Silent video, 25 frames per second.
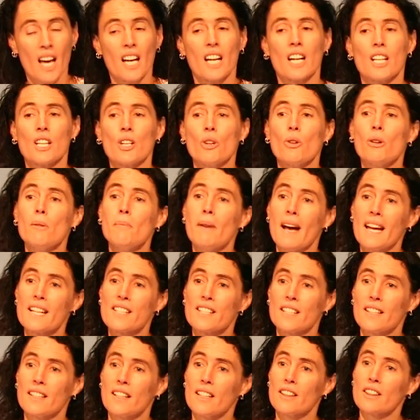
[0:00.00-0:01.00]
Can you
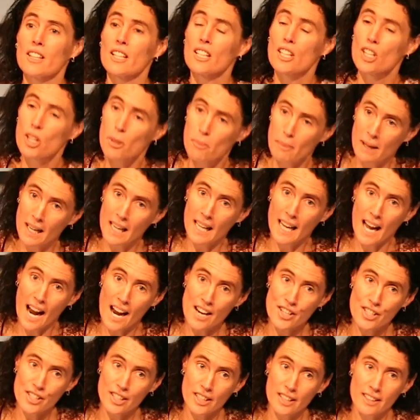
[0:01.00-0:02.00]
imagine the
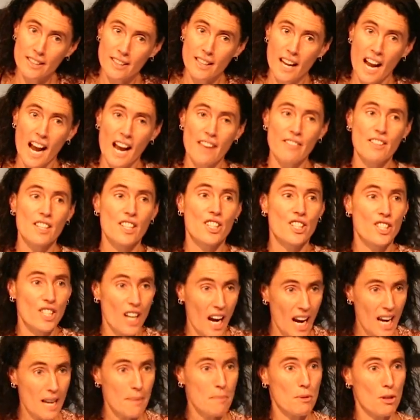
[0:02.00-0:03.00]
humiliation and the
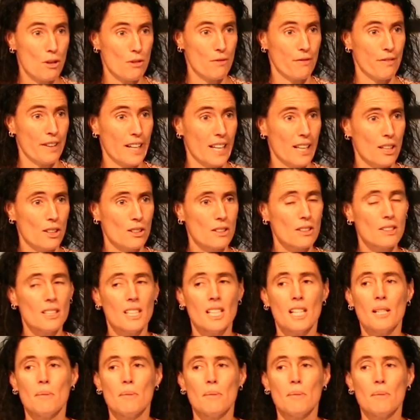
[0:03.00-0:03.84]
shame you feel